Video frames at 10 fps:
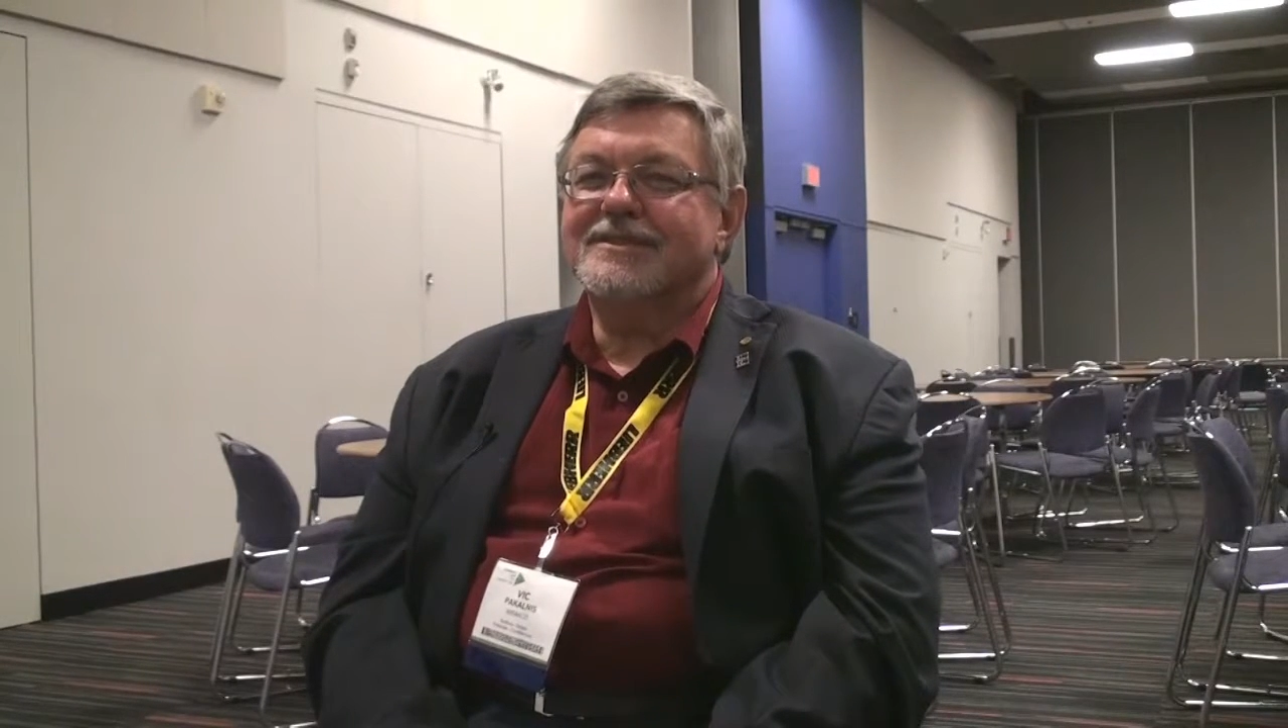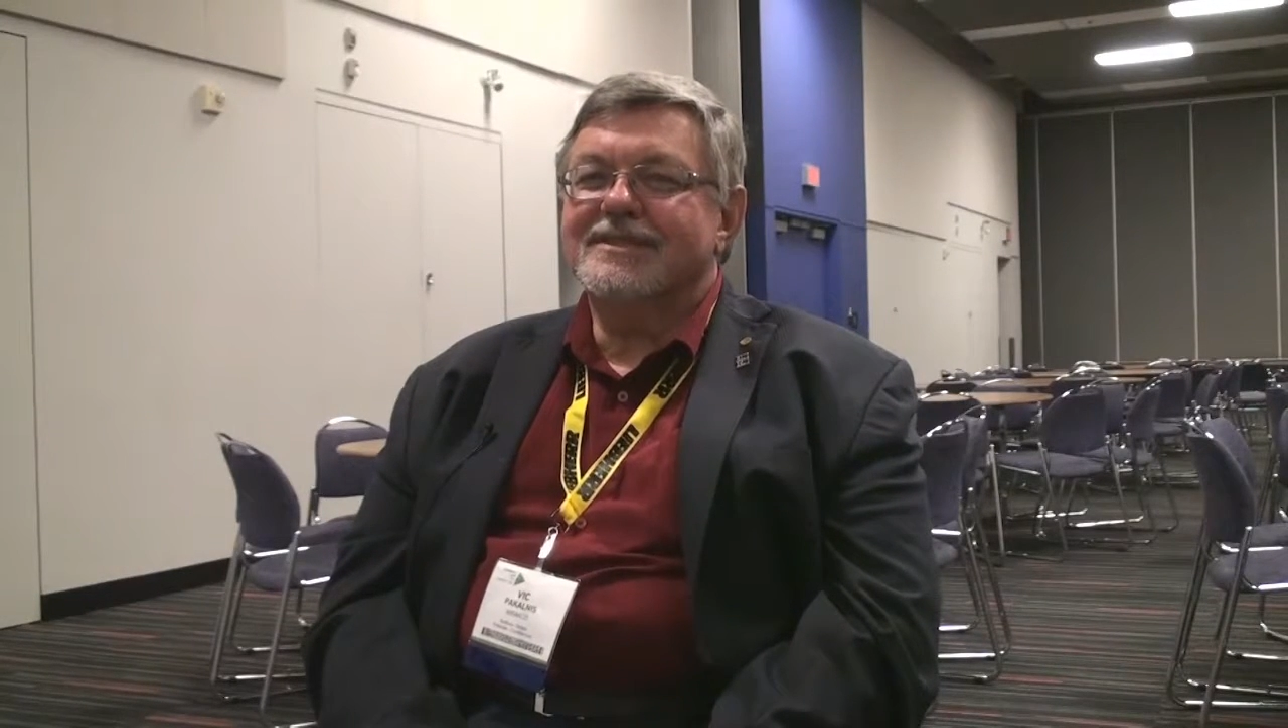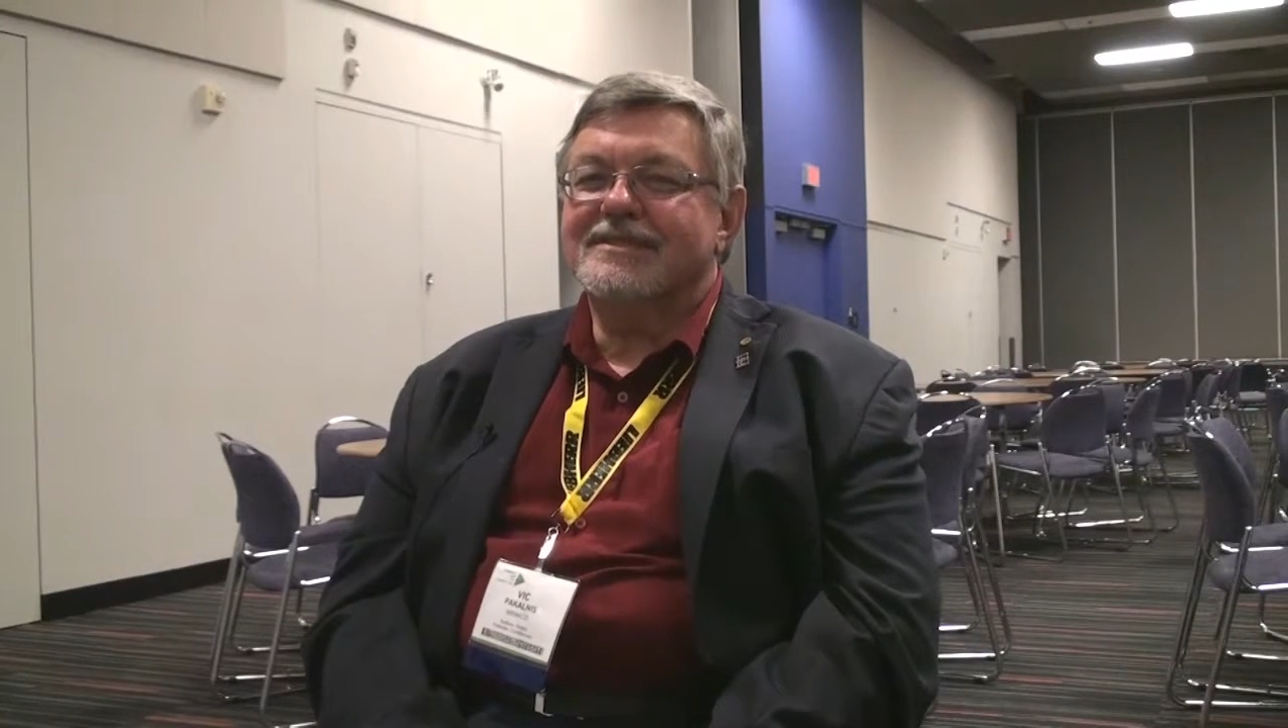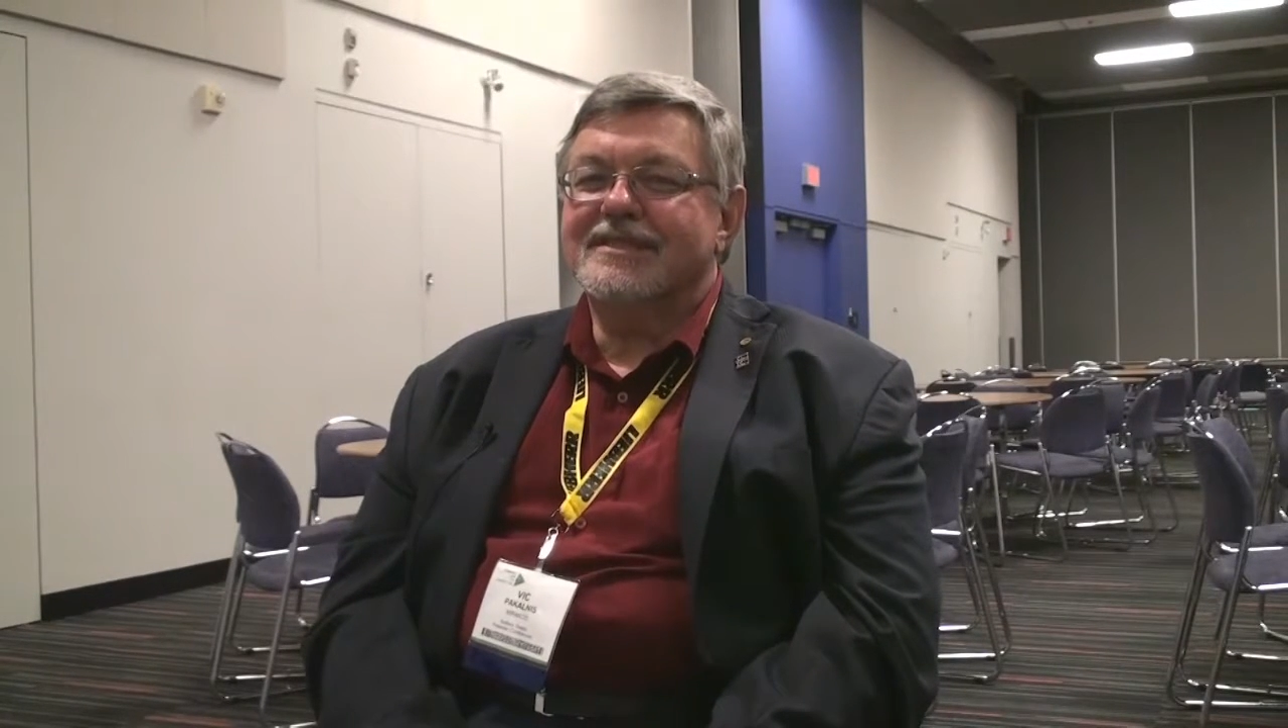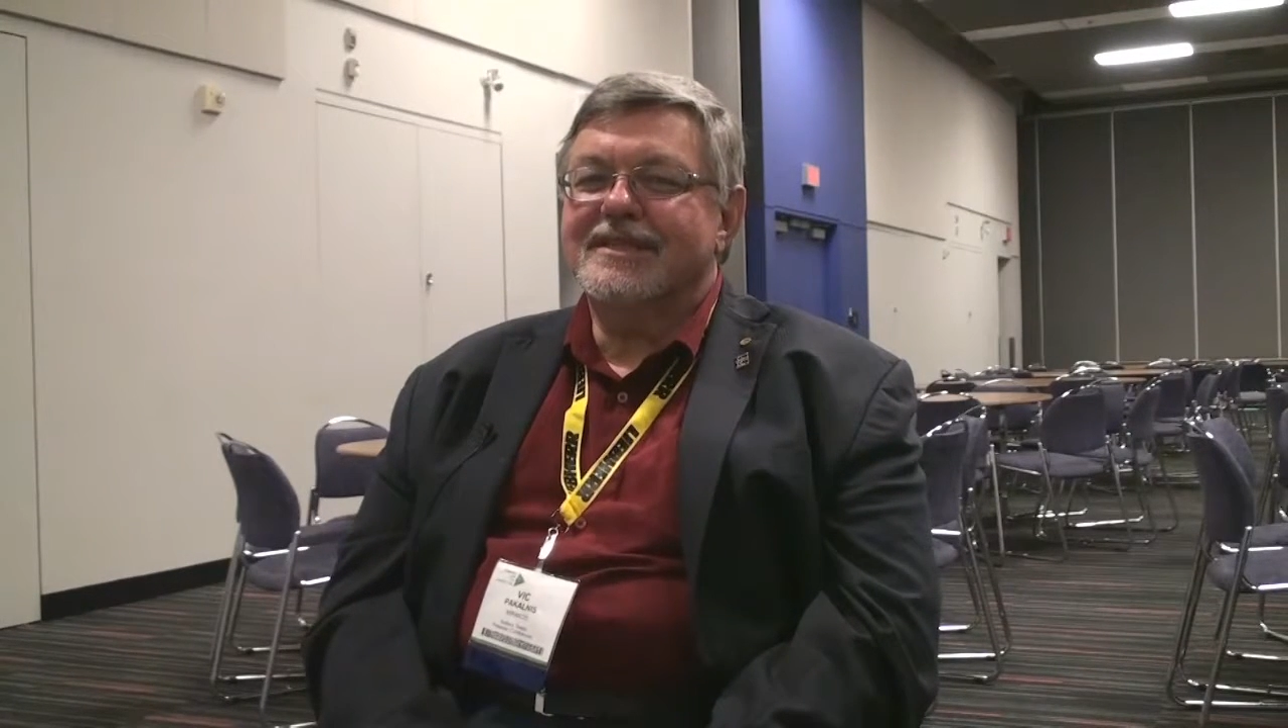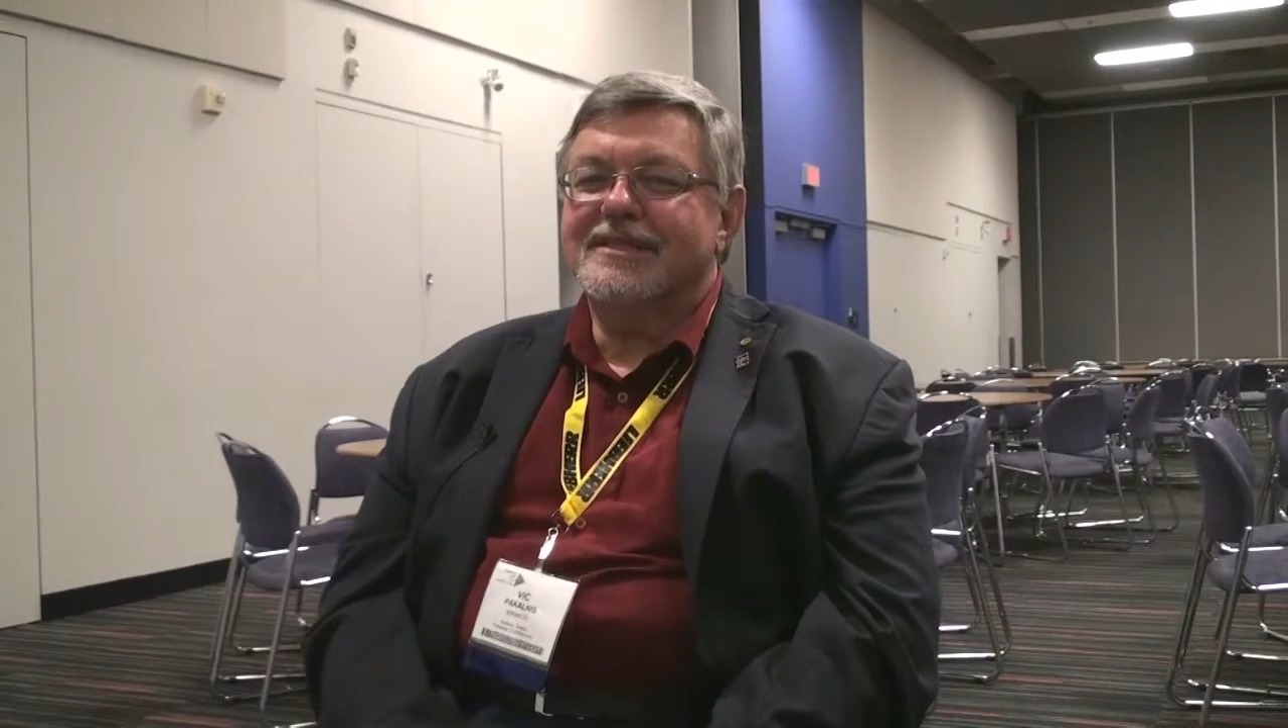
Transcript: was